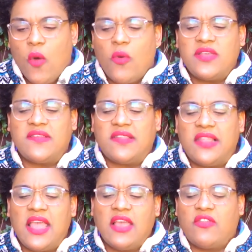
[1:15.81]
which is
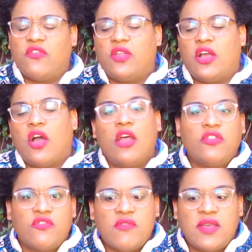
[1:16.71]
linked to the
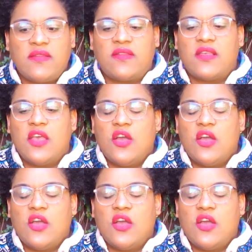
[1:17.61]
country's